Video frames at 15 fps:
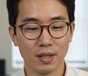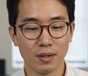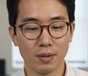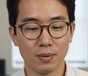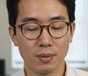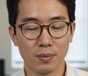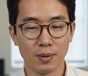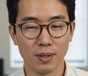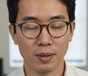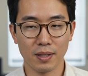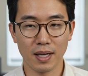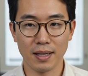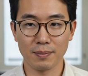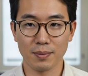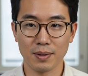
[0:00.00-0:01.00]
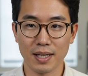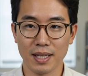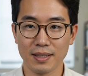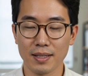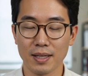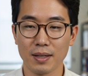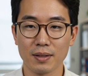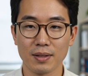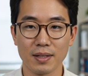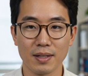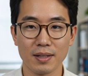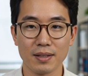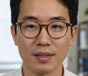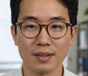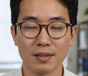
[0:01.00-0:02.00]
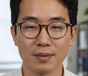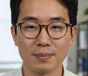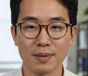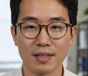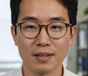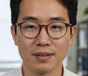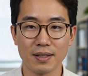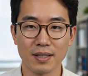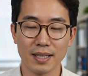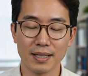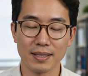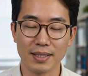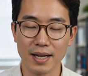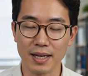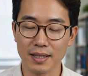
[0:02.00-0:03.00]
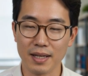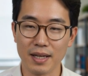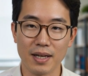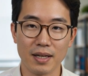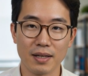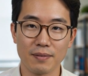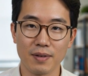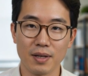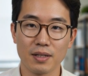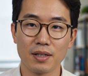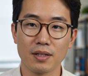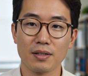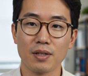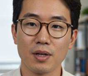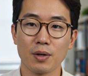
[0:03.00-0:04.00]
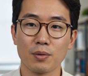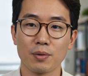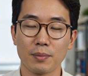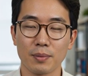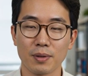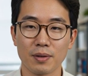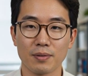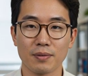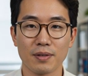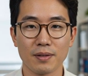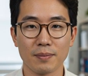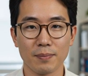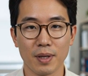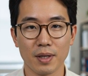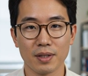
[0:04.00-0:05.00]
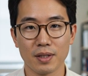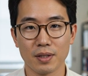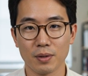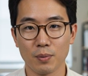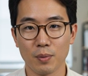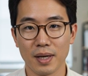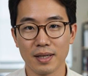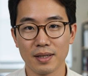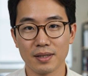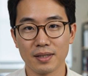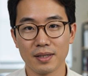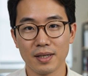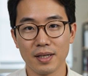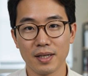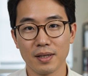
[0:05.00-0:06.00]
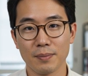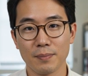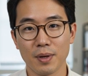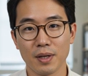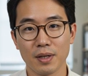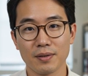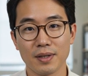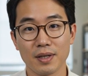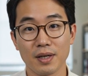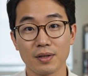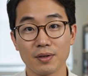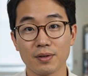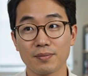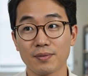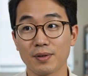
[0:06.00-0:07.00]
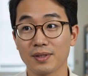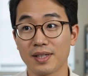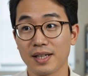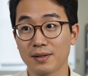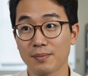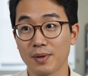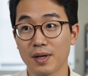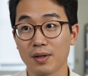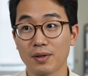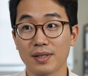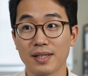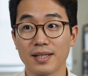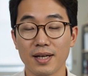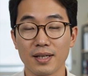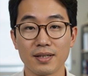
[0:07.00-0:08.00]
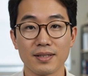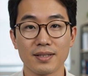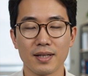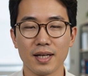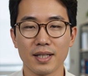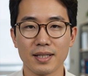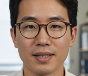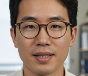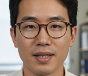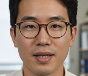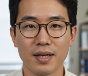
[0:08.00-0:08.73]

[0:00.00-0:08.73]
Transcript: kernel's real-time mutex code, specifically inside a function called remove waiter, part of the kernel's futex priority inheritance locking